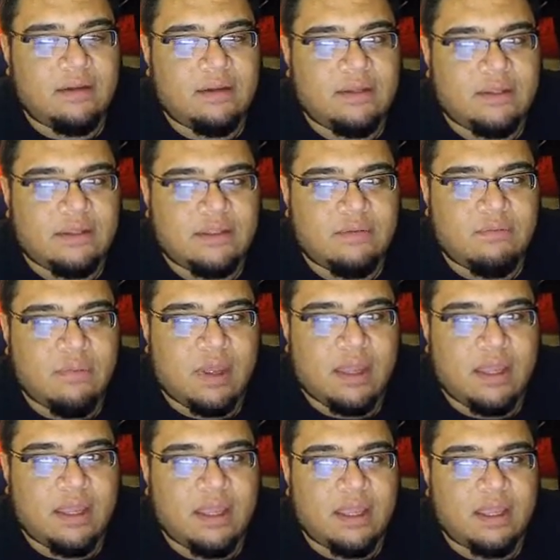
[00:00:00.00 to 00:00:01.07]
is
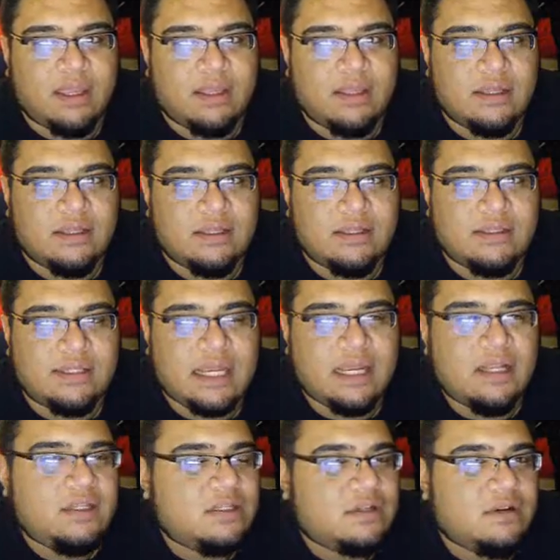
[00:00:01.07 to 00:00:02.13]
my
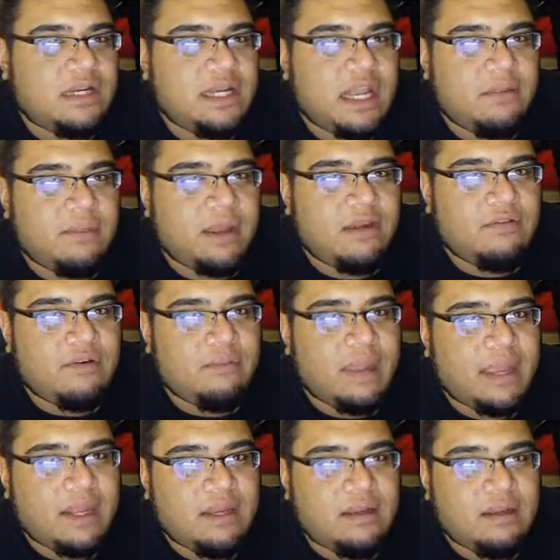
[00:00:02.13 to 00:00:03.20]
second screen name I ever
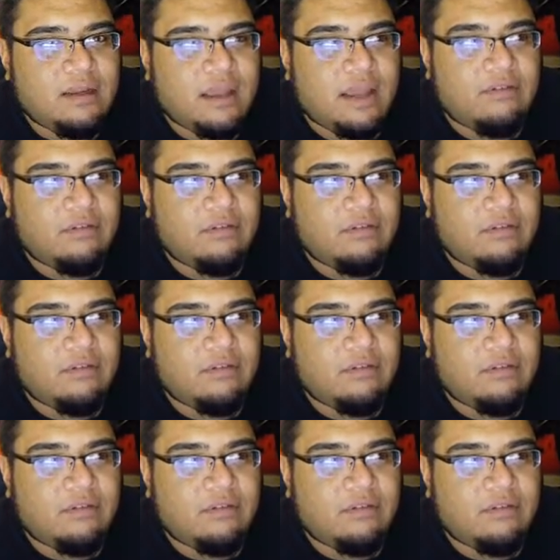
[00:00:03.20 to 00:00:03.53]
made,